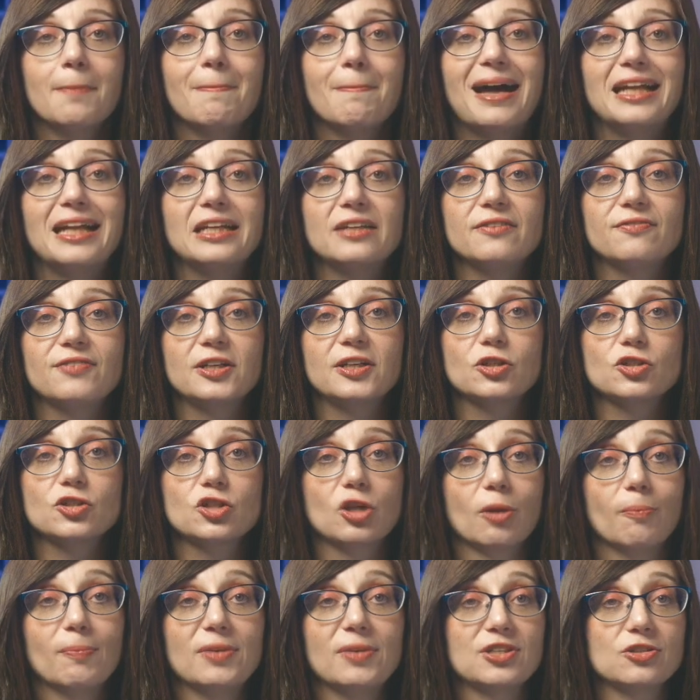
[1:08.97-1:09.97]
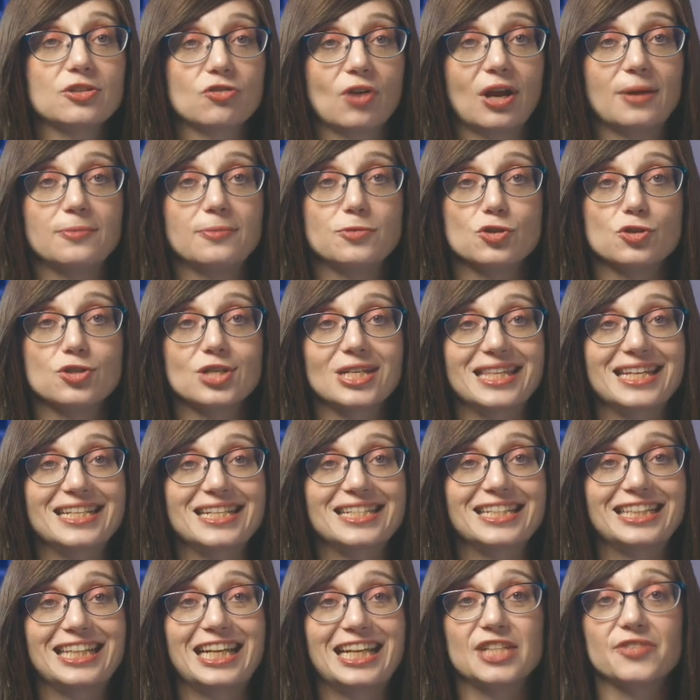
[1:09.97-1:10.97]
Mallet fingers can be described using
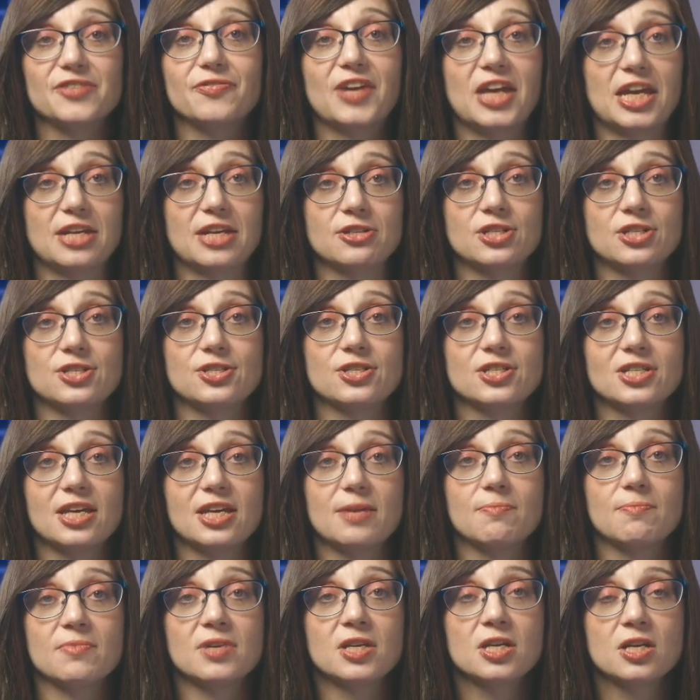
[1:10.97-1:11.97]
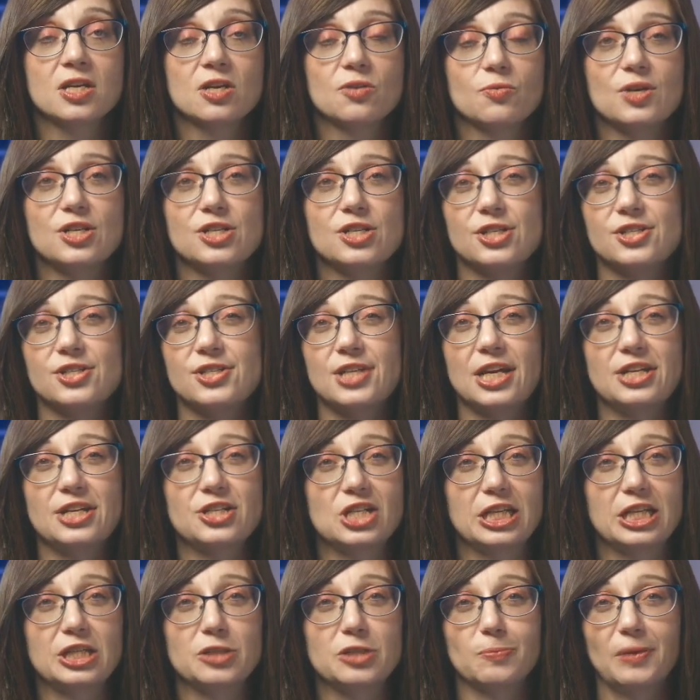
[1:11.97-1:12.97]
this classification scheme, which
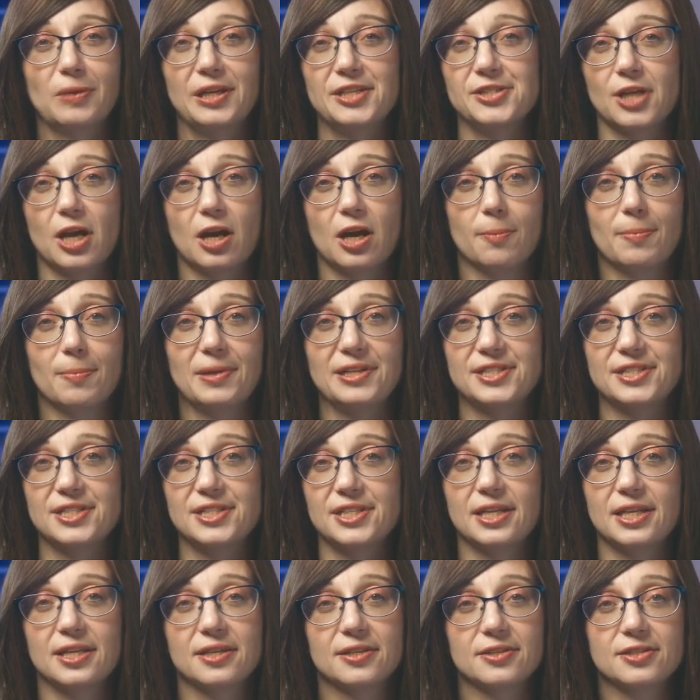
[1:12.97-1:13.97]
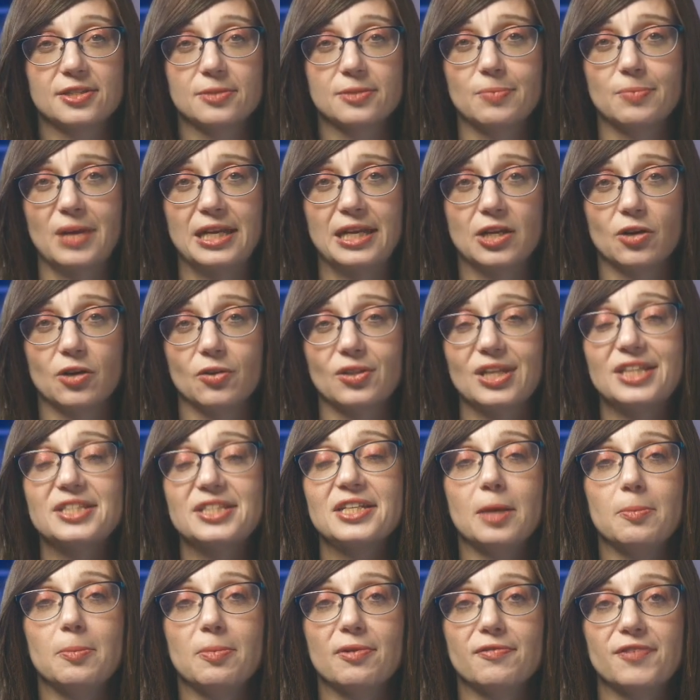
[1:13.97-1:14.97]
essentially splits it up into the depending on the
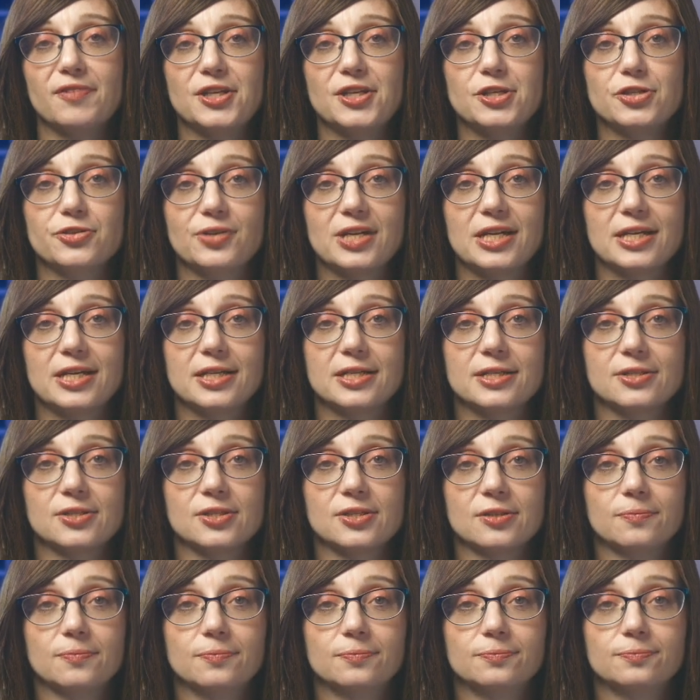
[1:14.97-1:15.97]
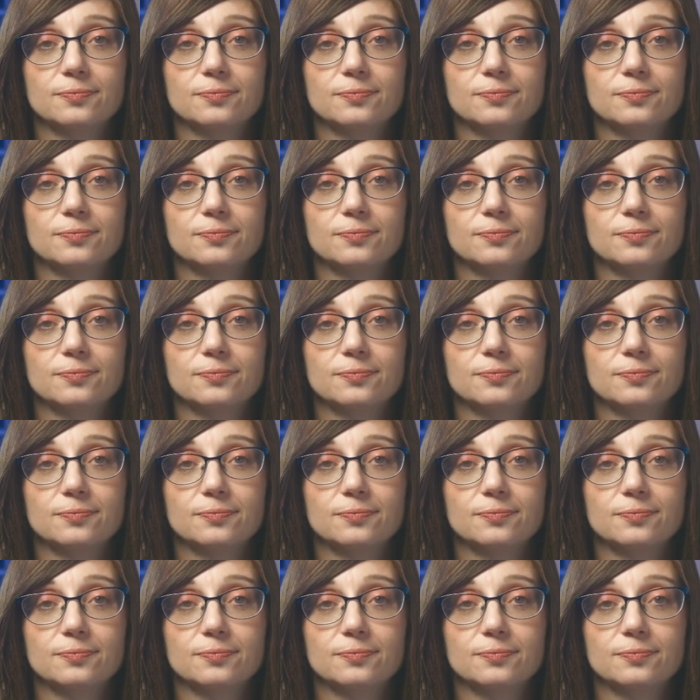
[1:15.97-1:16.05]
type of injury it is.